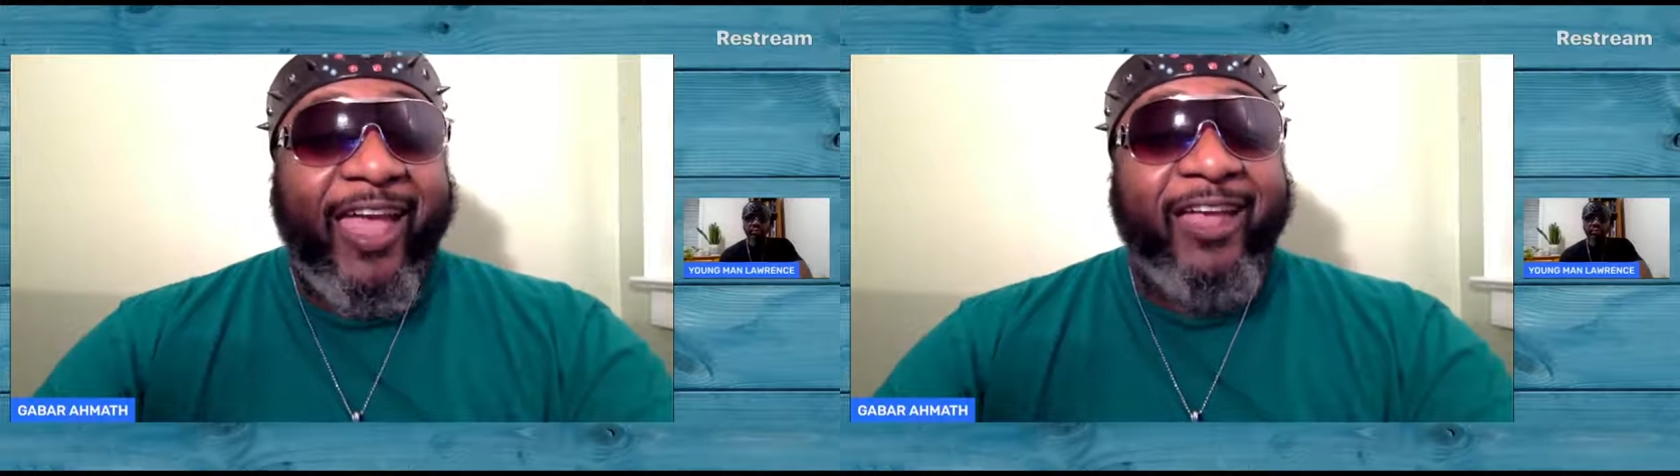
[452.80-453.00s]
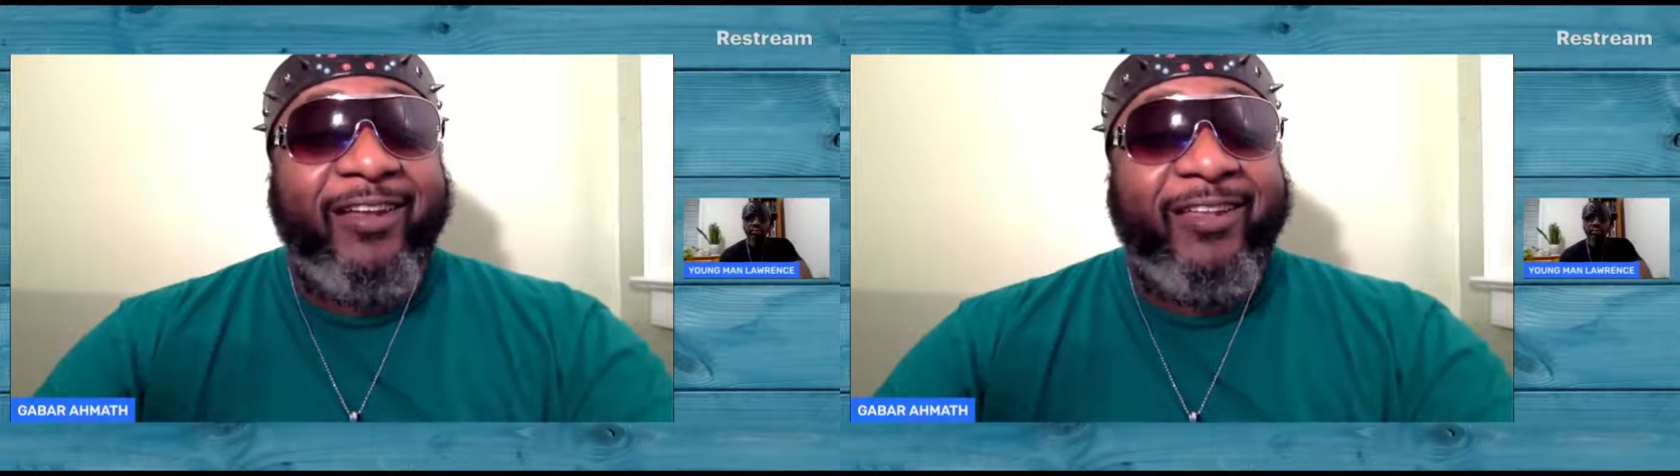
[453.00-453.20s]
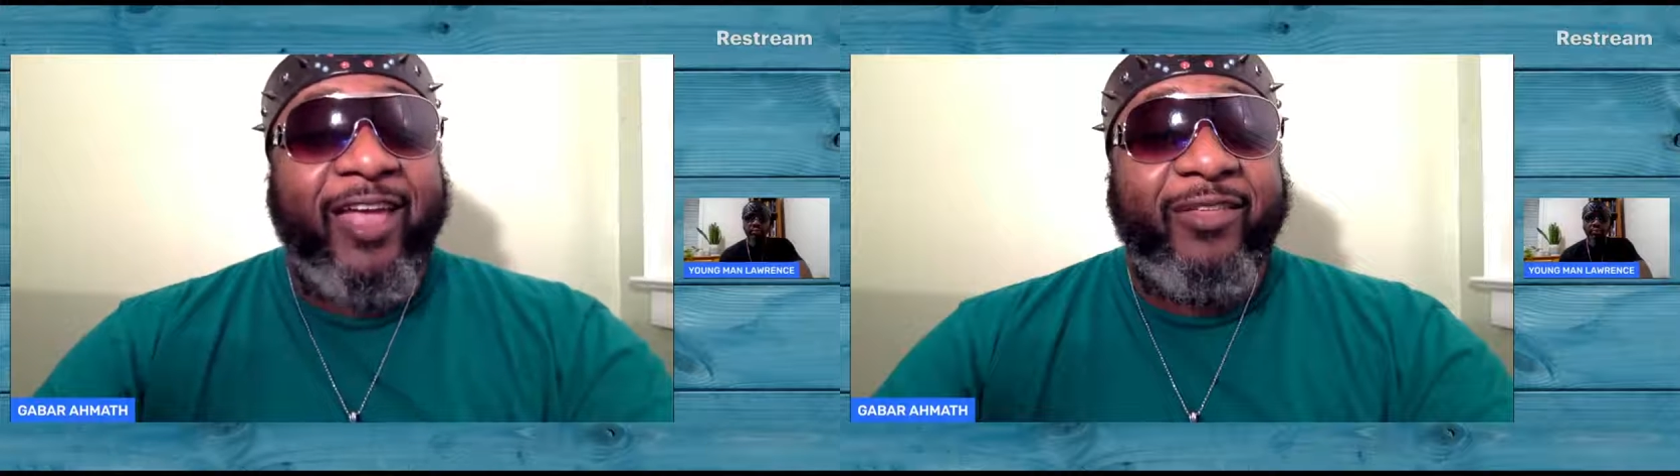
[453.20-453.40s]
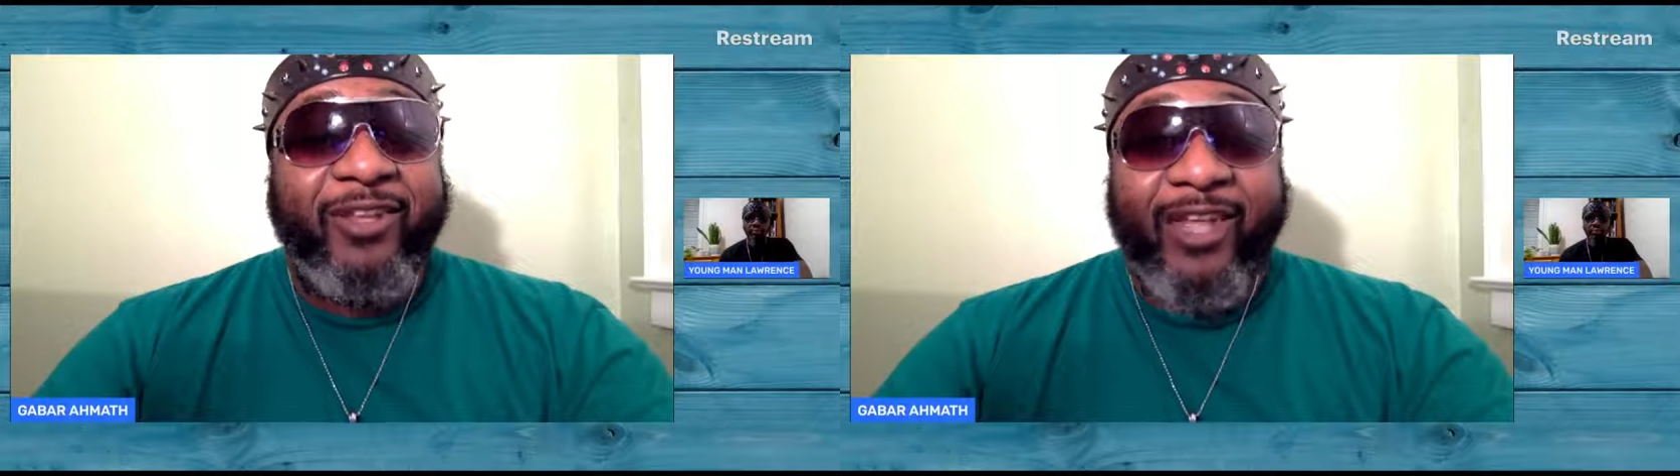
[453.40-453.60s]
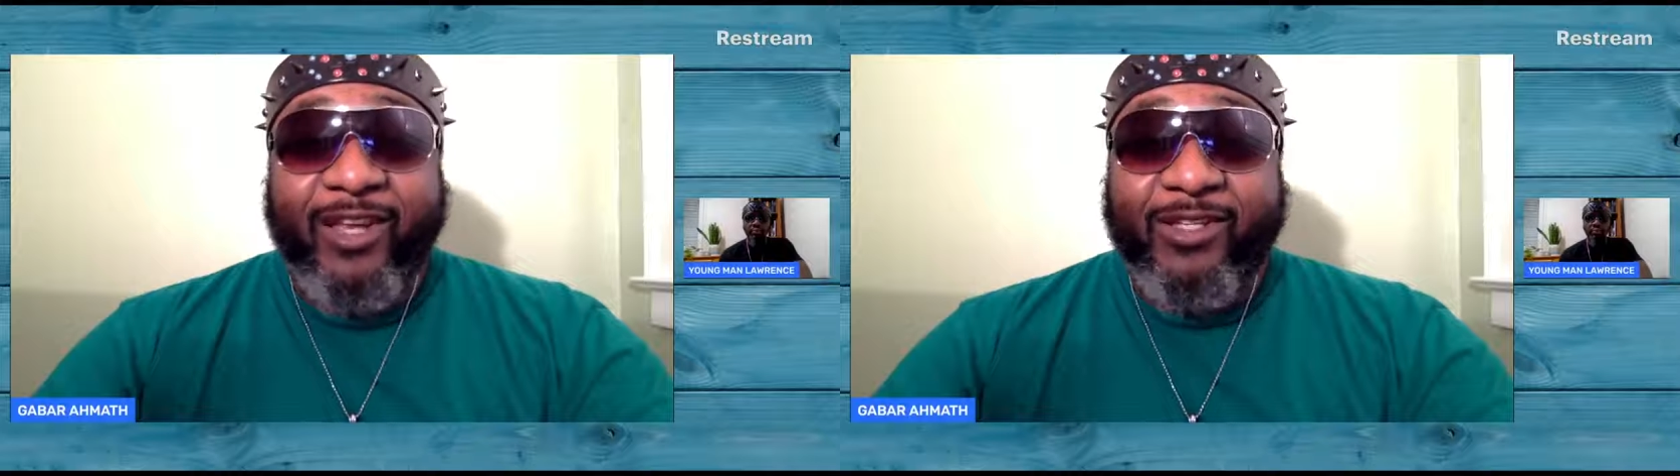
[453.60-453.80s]
and the
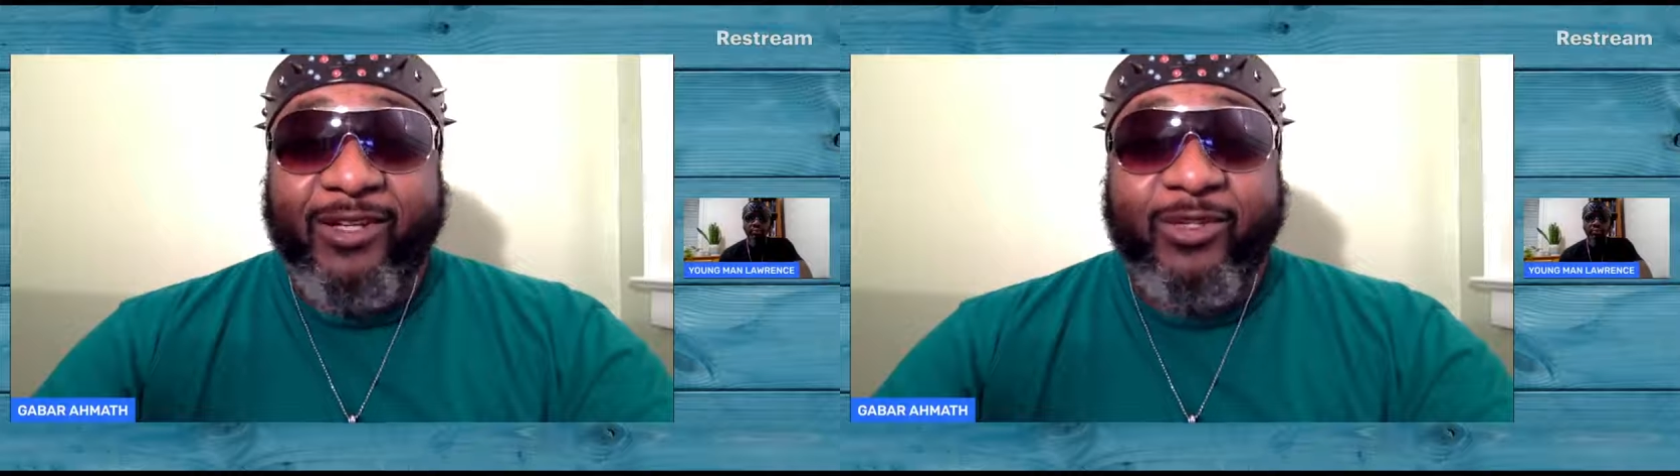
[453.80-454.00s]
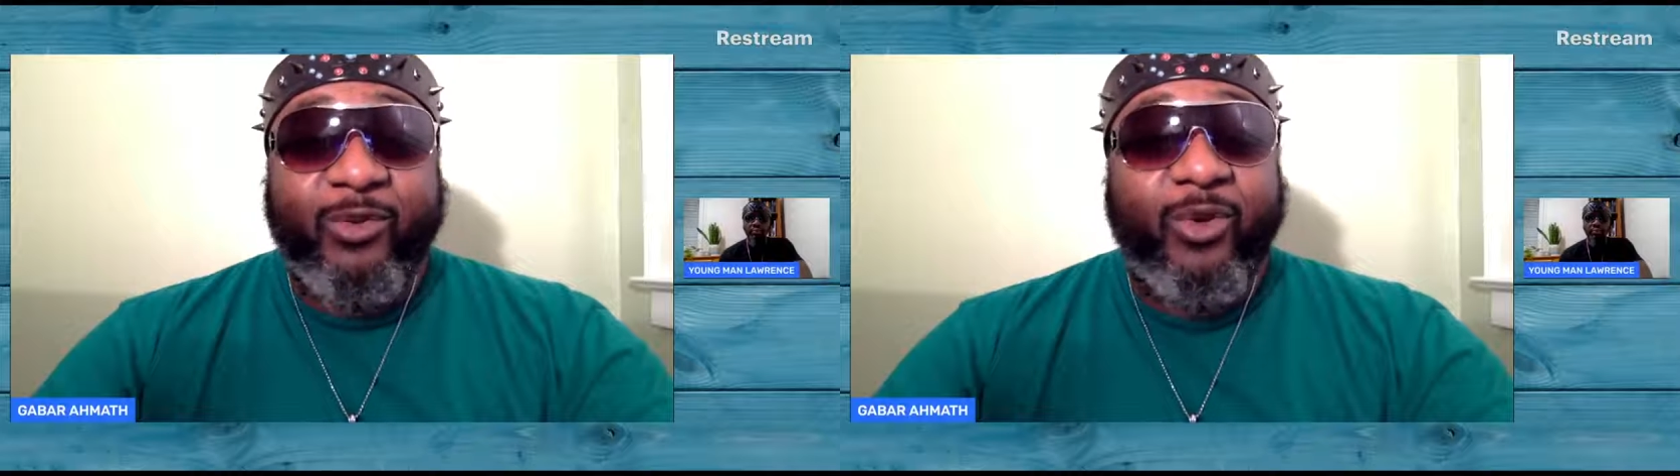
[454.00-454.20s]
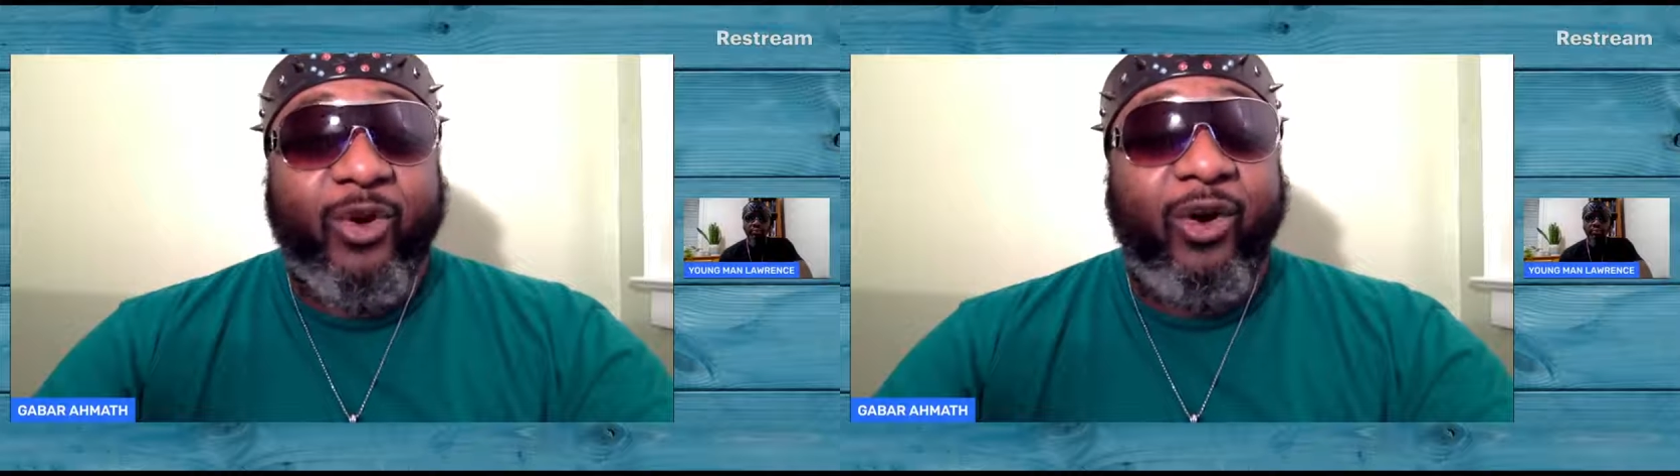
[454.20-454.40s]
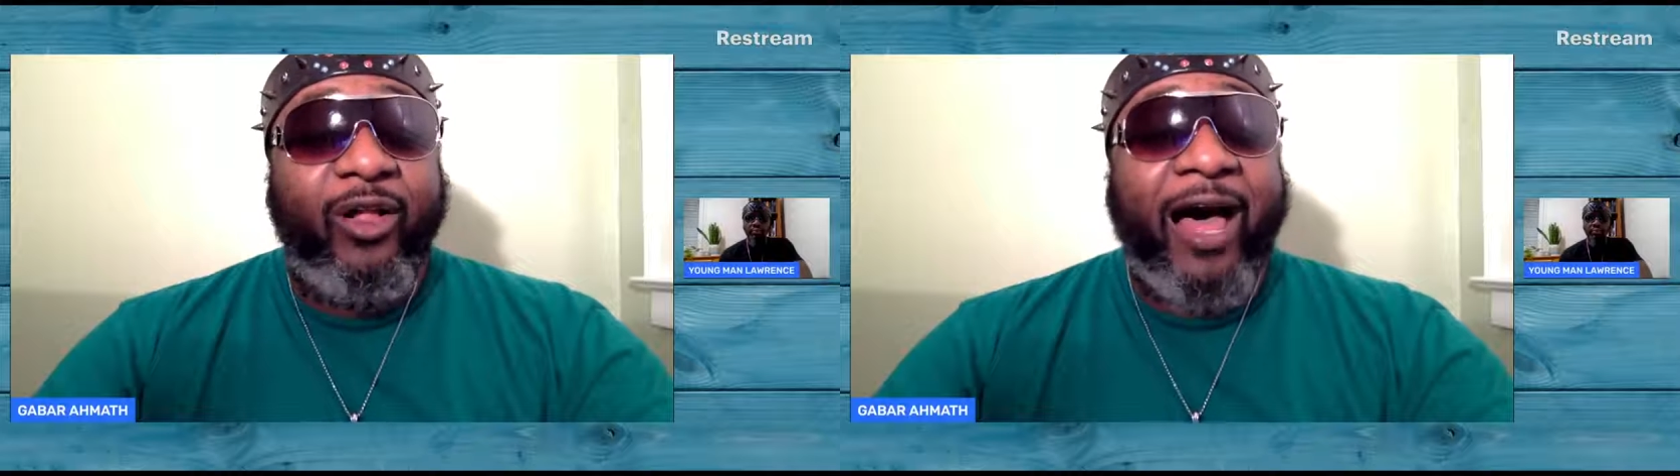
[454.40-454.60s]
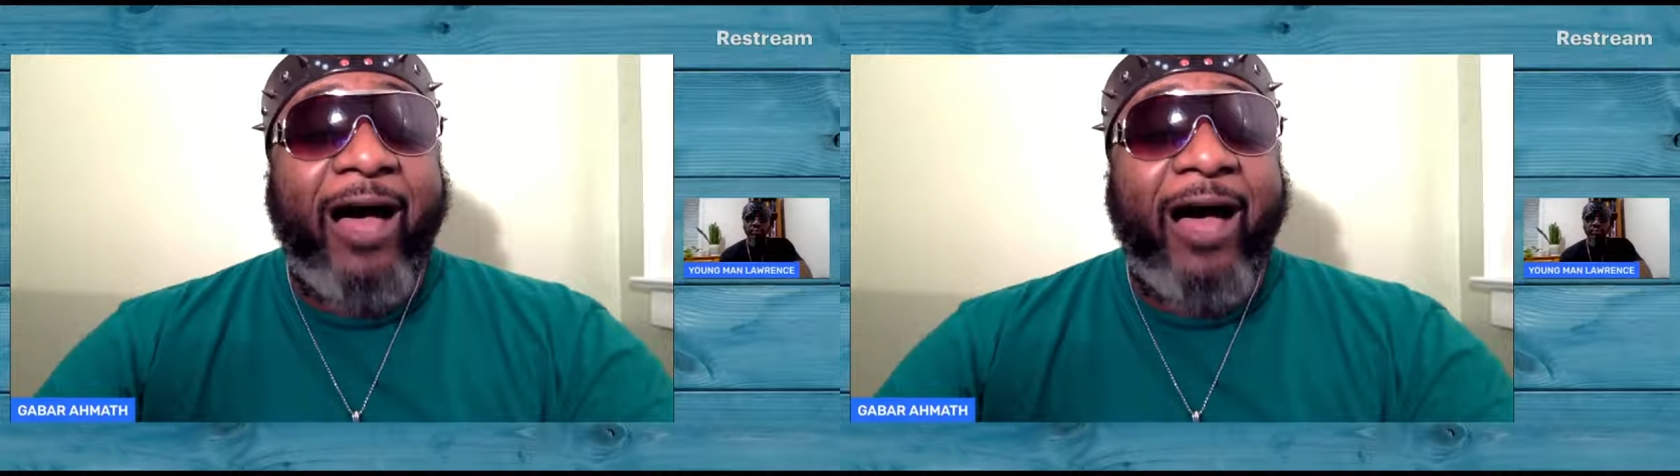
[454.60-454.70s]
other nations who call